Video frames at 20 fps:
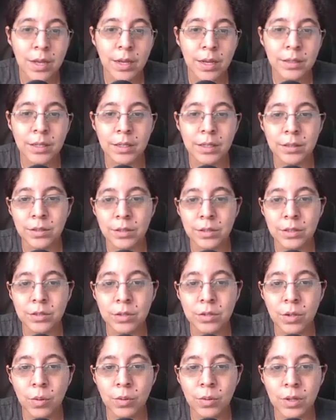Again, there is
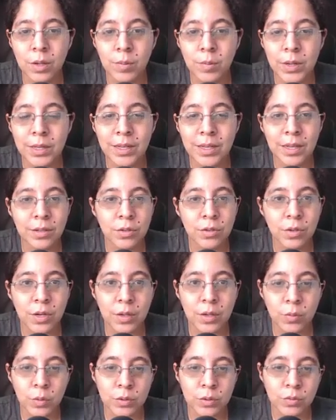no limit, and you
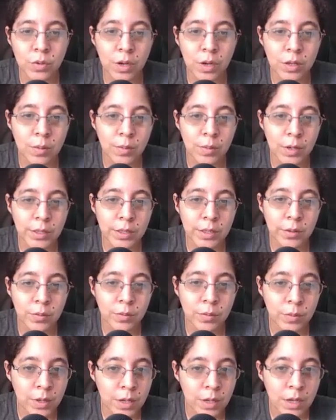can withdraw the
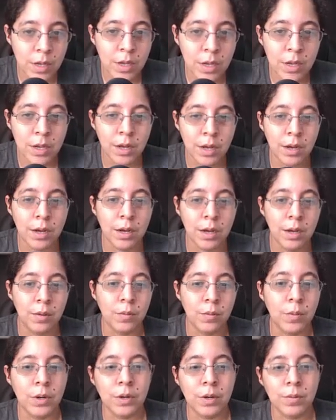money
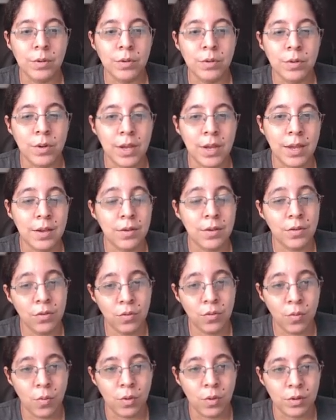whatever you
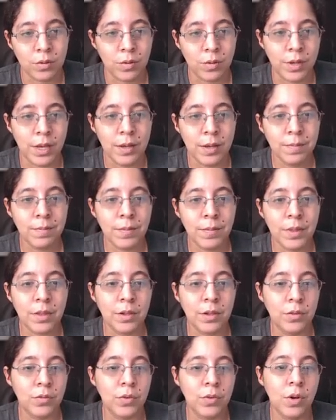want, okay?
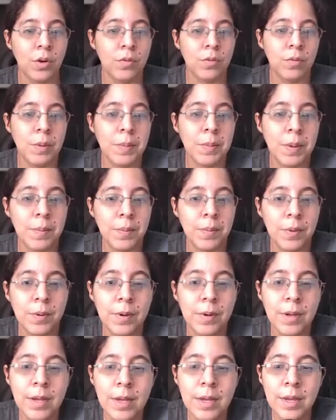So
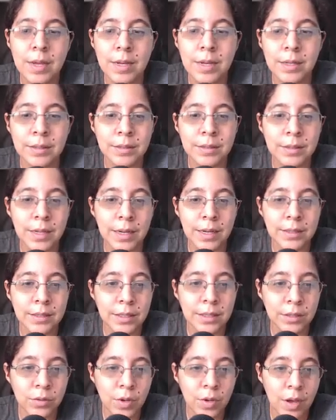remember that
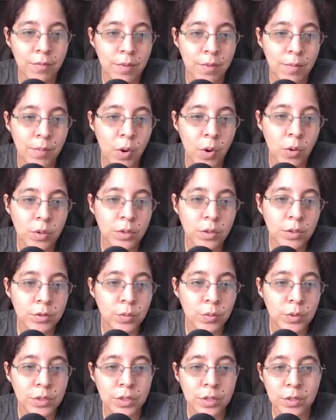they do have a
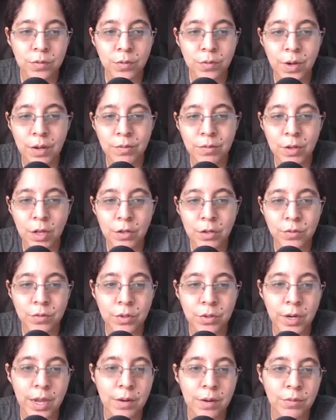bonus, which is $5
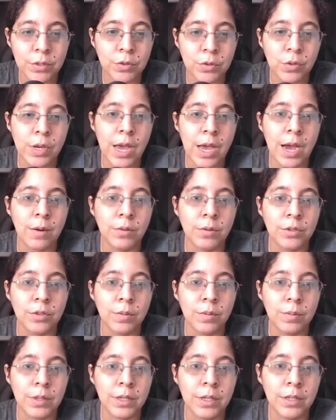for every 3 hours
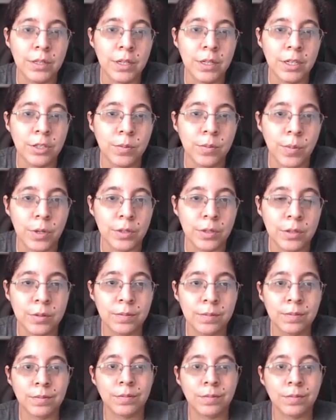completed each month.